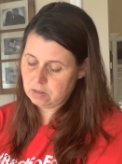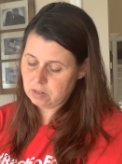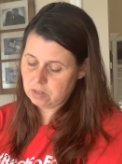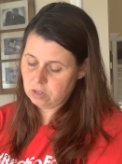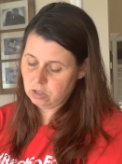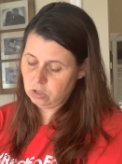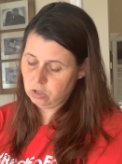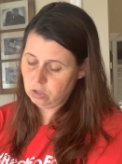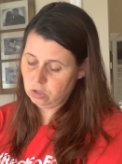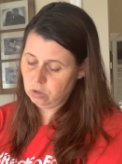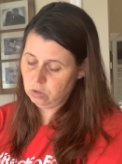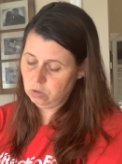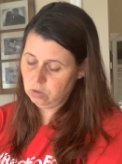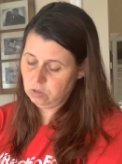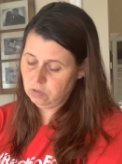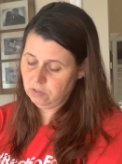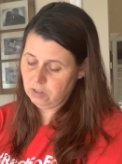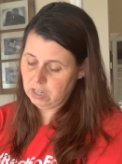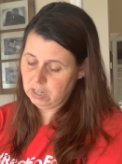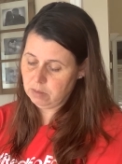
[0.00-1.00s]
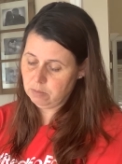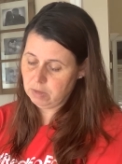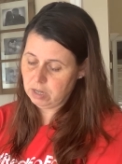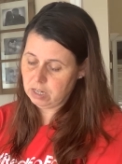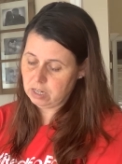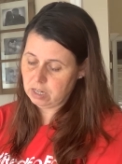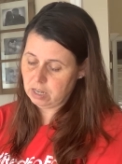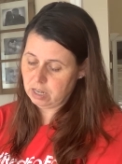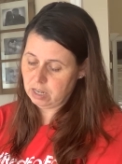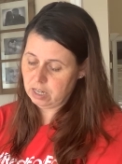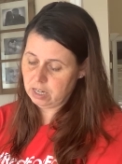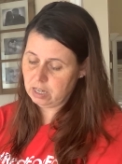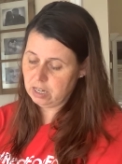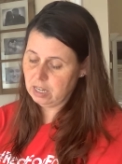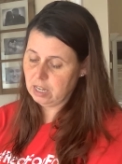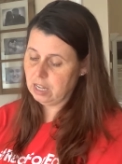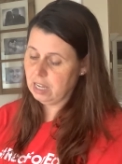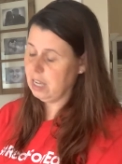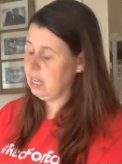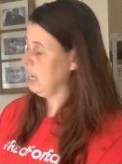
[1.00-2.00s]
2 divided by 9,
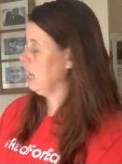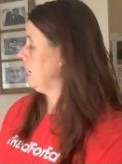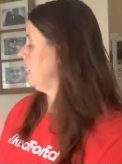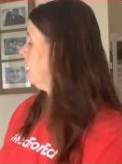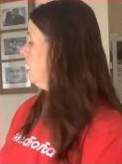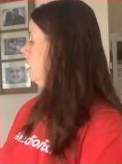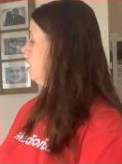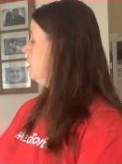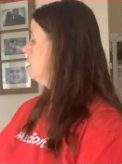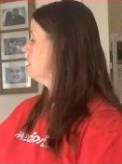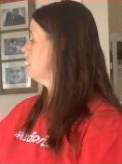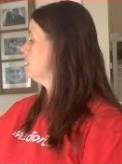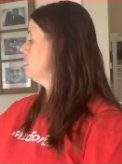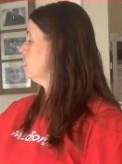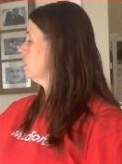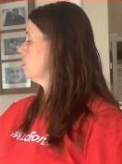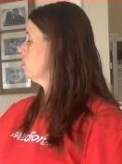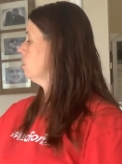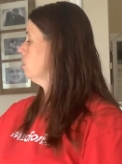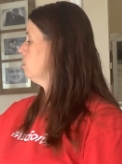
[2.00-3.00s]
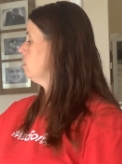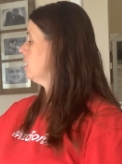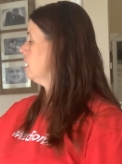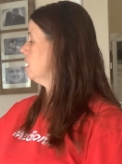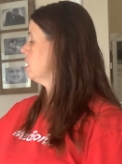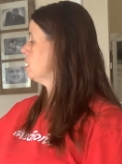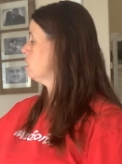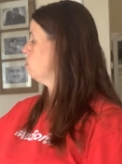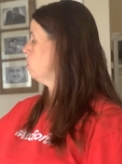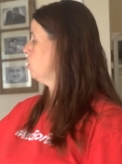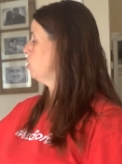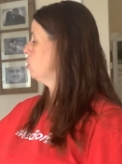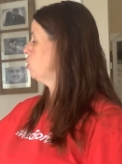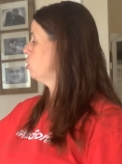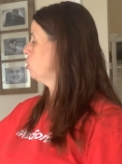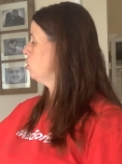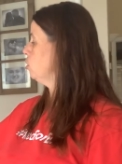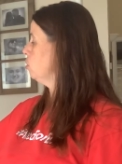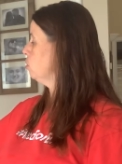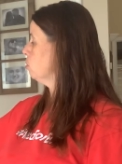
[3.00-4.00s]
and it's
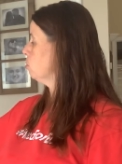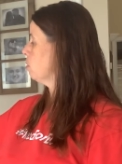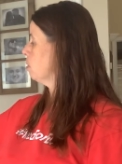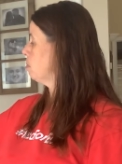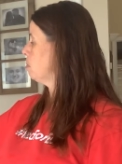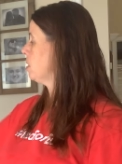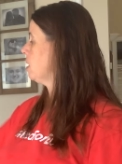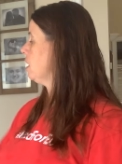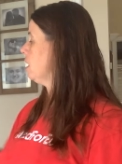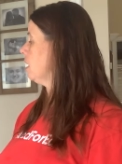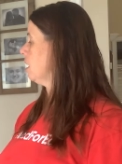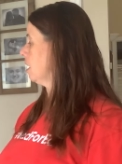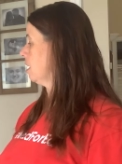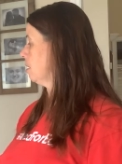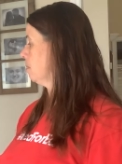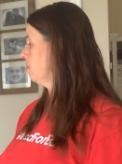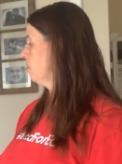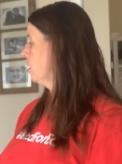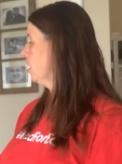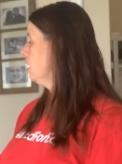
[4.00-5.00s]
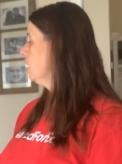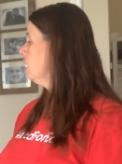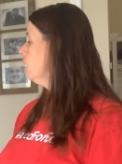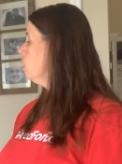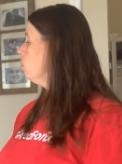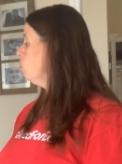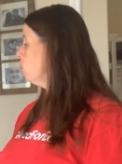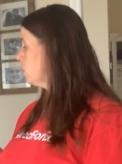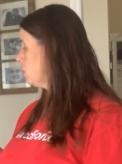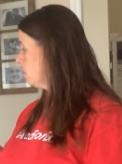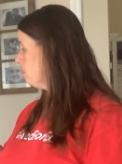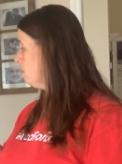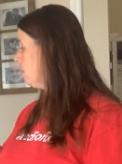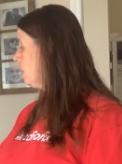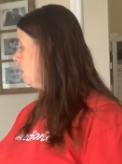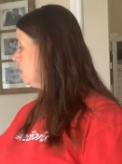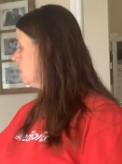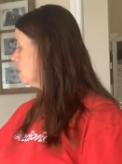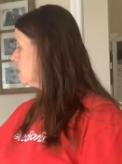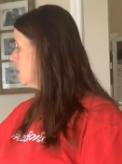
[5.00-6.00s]
0.2 repeating, which
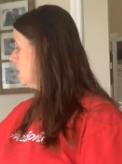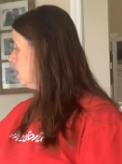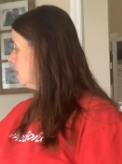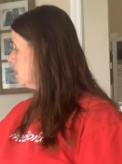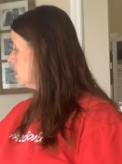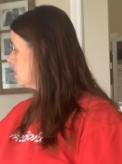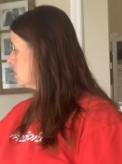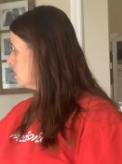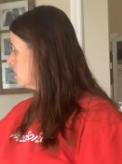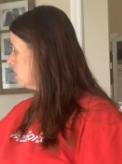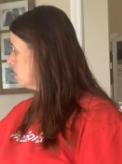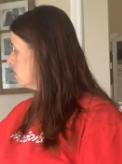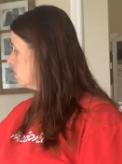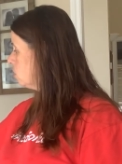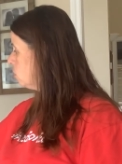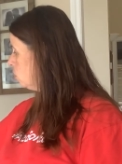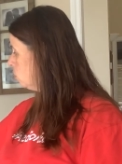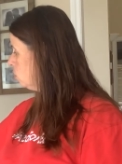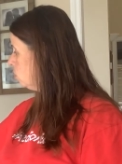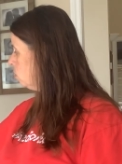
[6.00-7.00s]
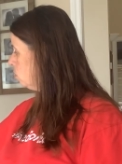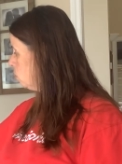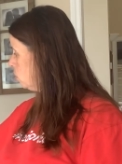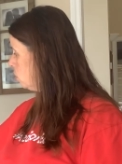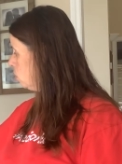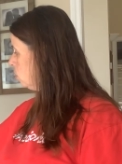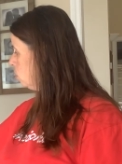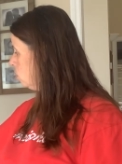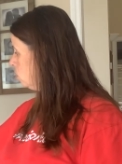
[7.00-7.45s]
means that it's 2, 2,